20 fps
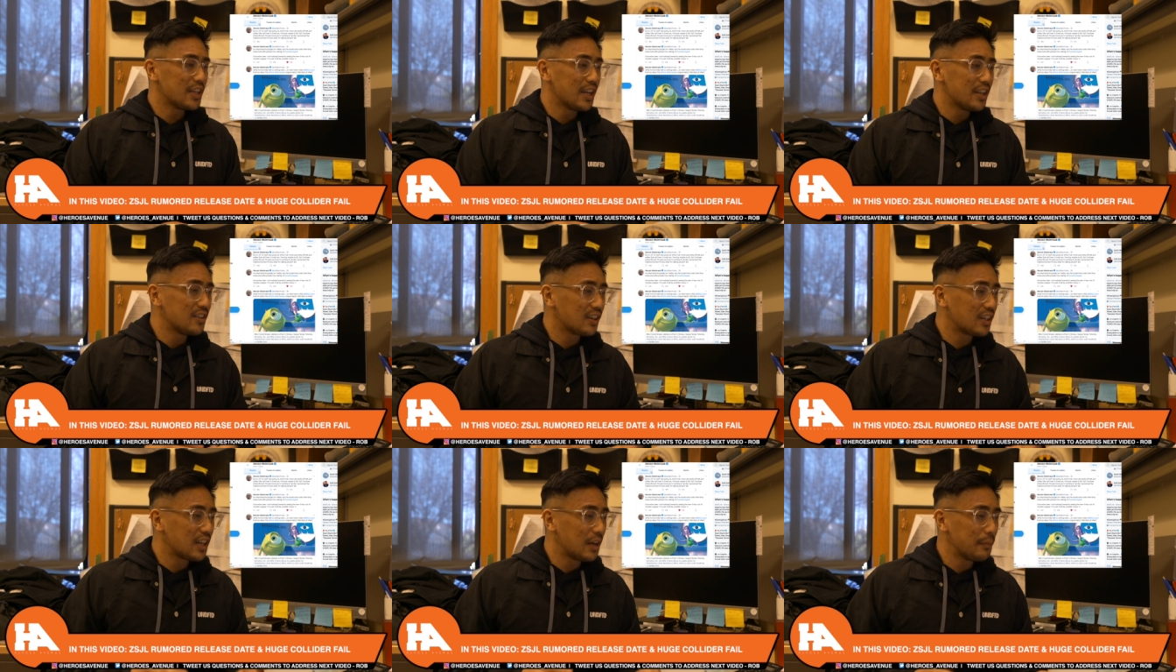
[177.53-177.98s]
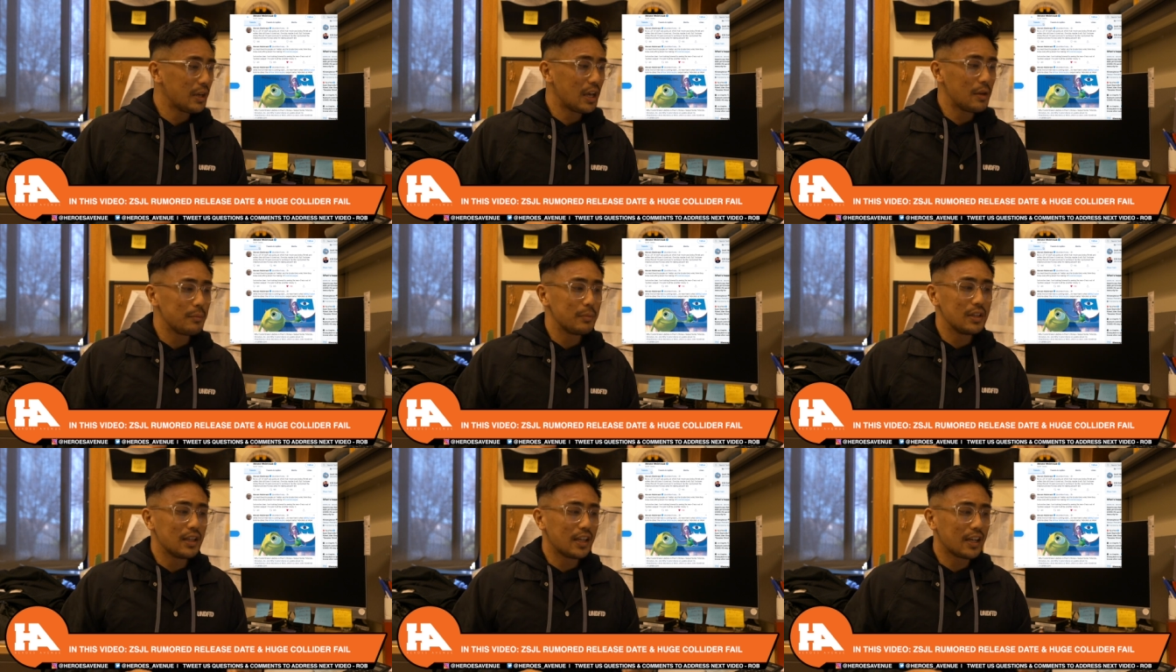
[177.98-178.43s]
and you're coming
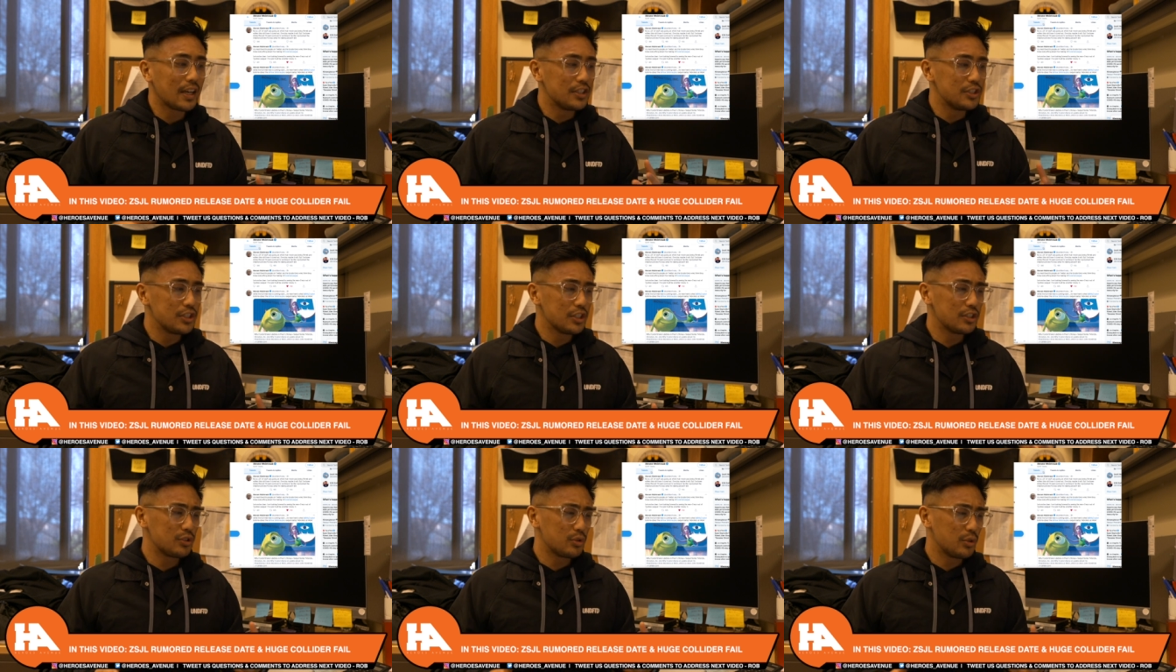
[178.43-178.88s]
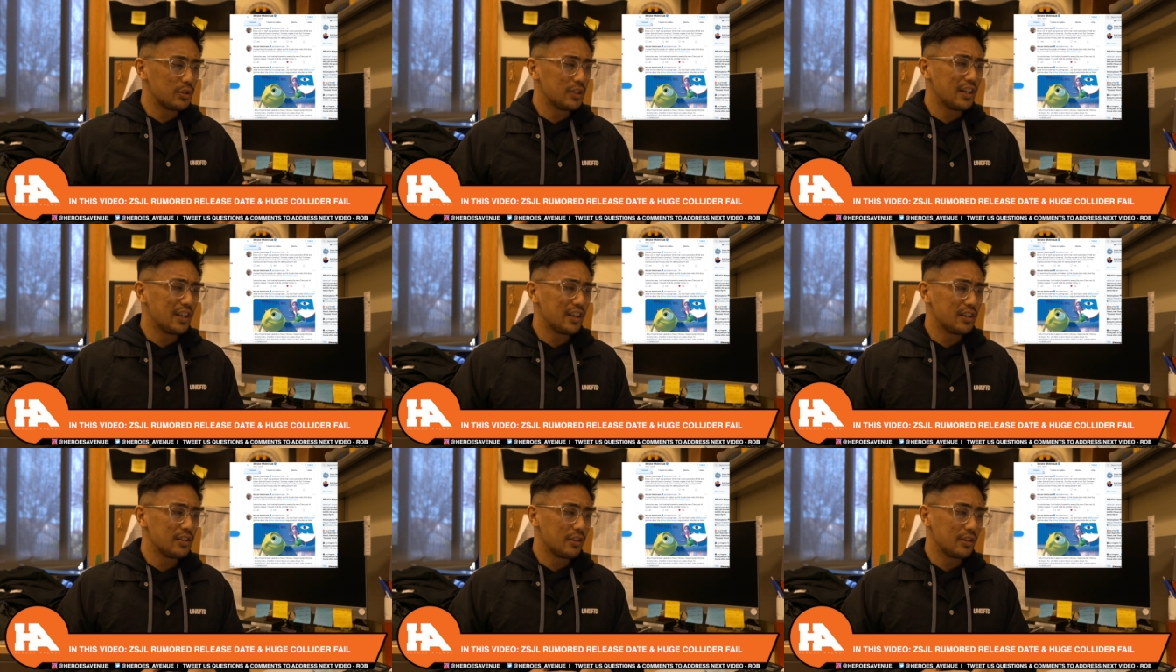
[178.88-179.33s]
at me like I just
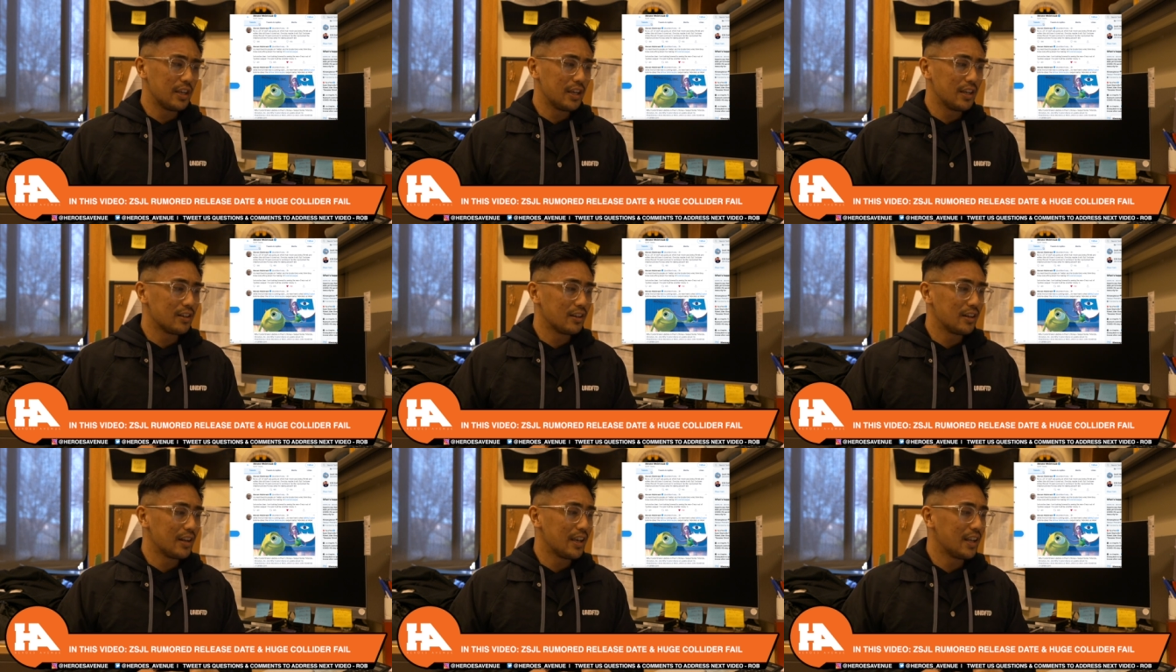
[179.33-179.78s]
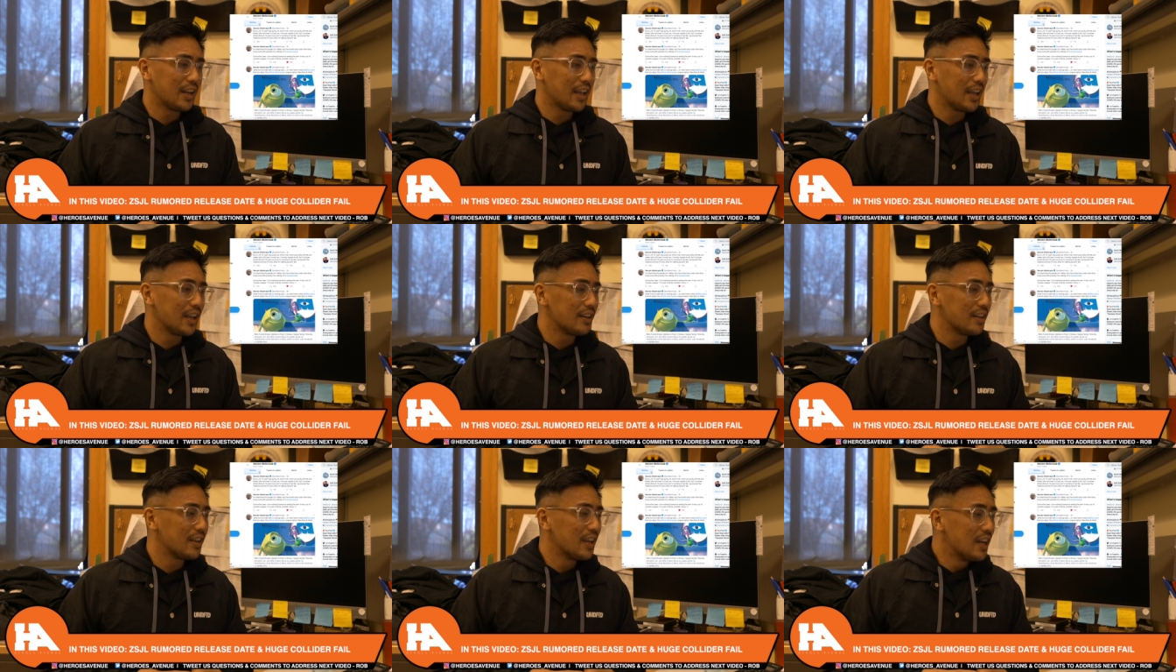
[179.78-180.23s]
joined the internet
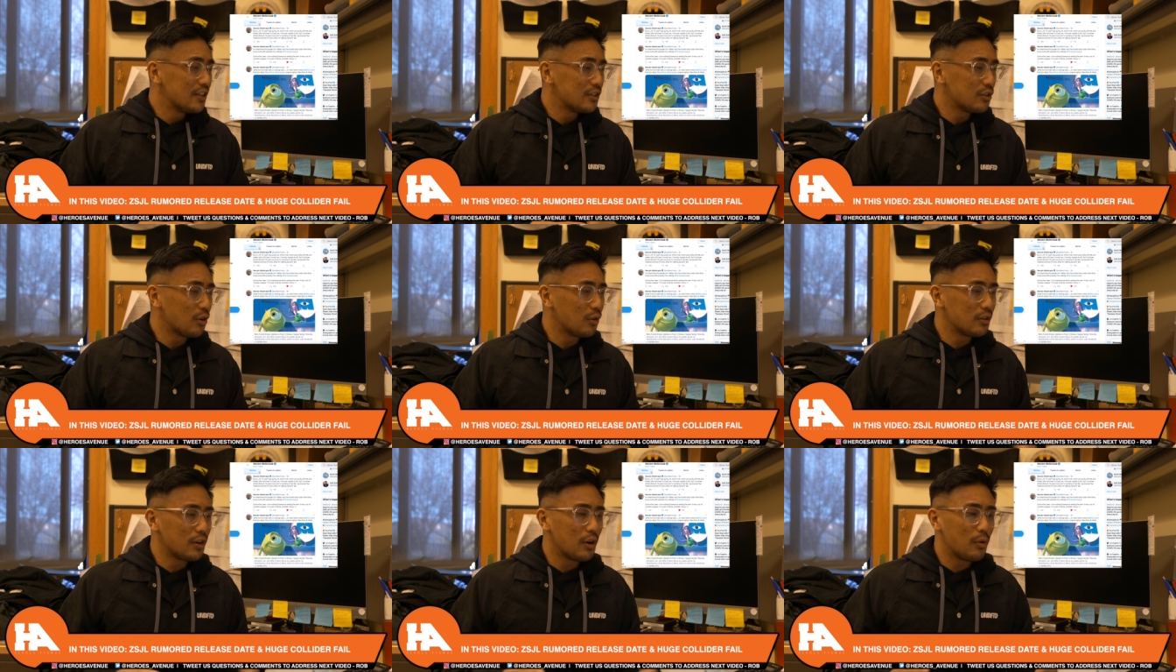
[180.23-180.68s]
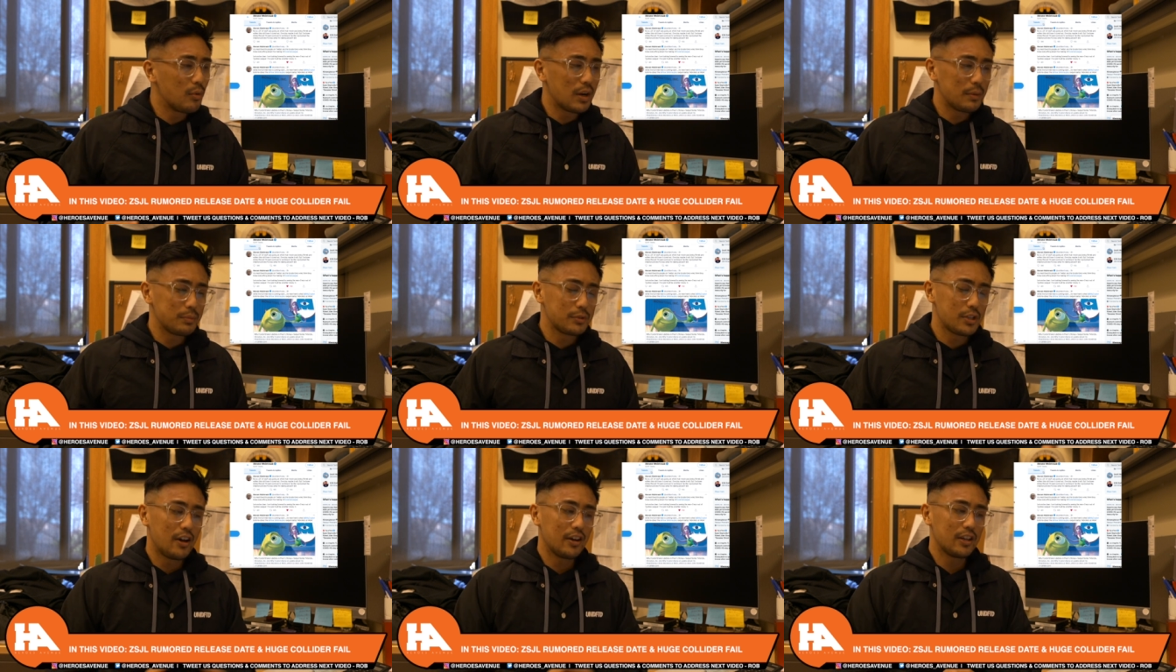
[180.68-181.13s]
and don't know what
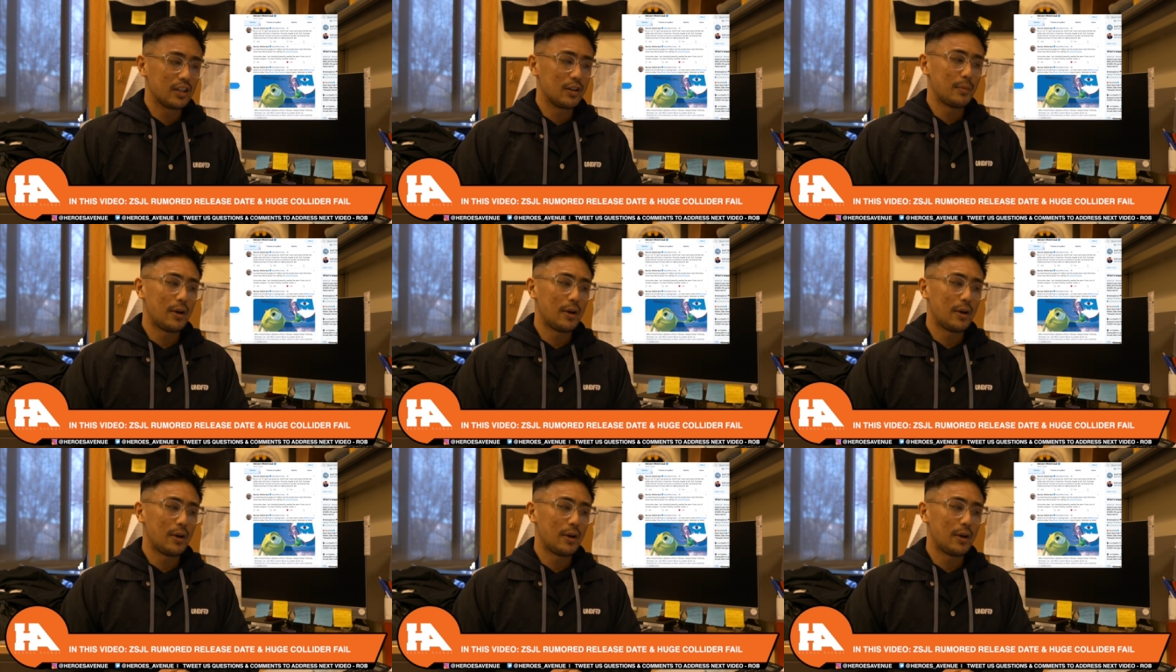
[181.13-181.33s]
I'm talking